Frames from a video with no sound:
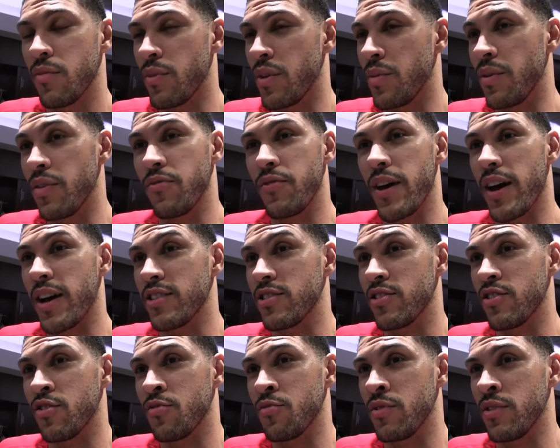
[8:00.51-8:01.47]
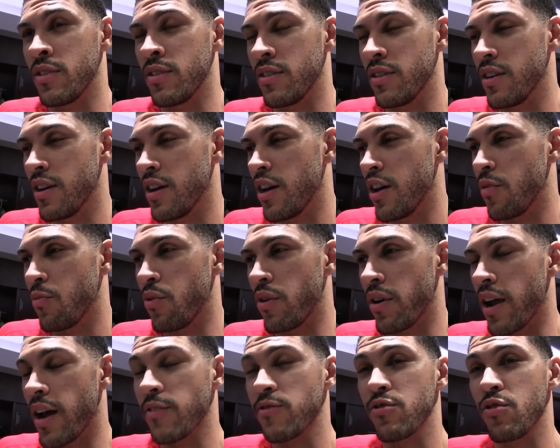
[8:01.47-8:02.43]
maybe you're faster than me, but
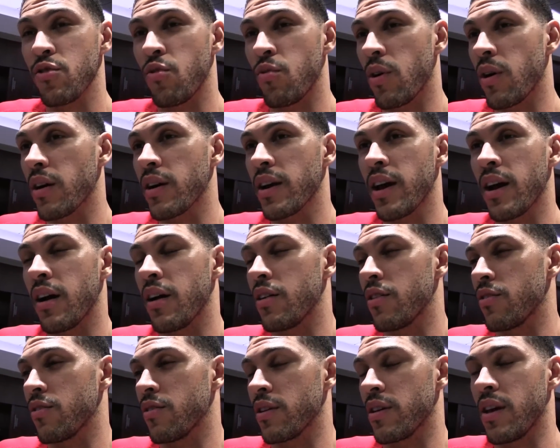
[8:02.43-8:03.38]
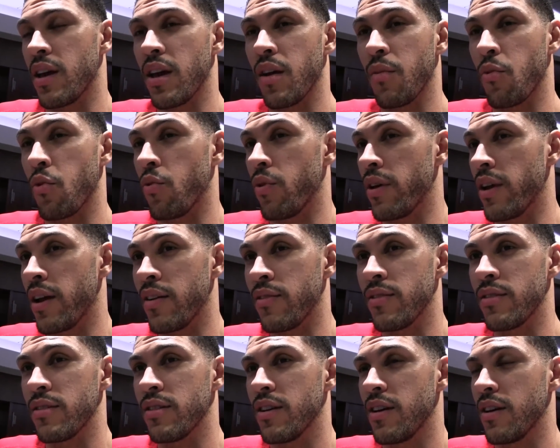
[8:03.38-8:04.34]
after a workout or a game or
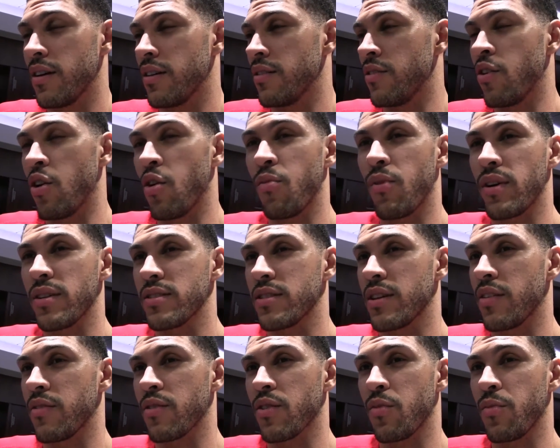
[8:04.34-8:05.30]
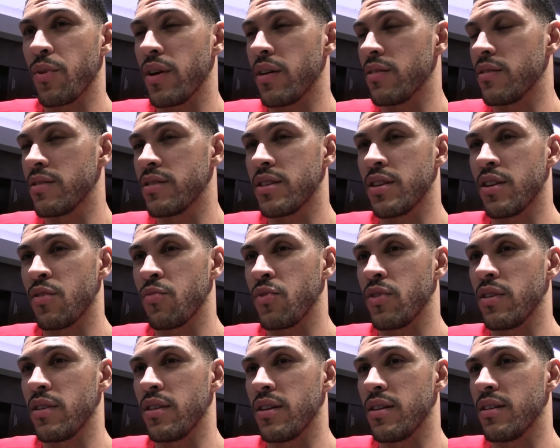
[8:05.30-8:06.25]
whatever, nobody's ever going to be able to tell
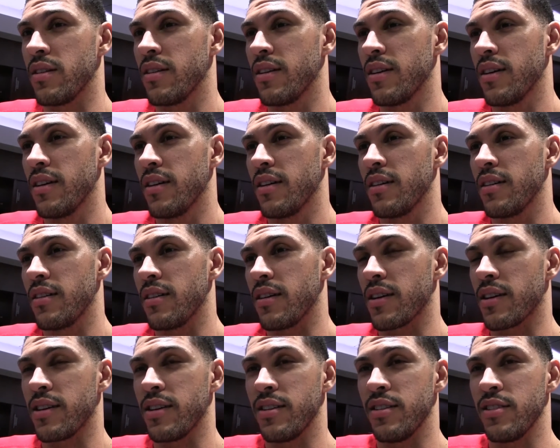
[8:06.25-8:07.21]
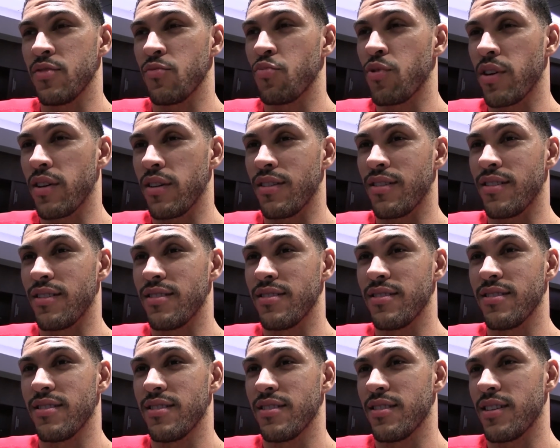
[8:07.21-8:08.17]
me that that kid didn't play hard.
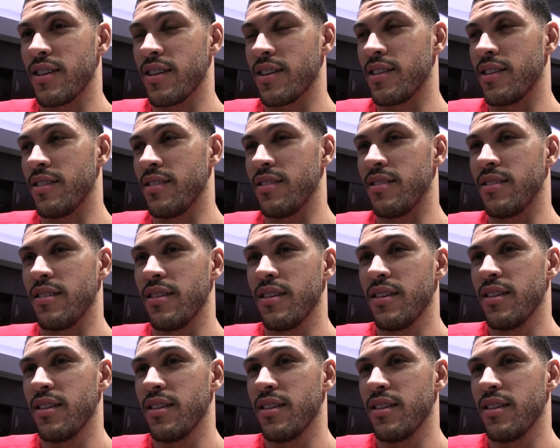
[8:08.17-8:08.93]
That kid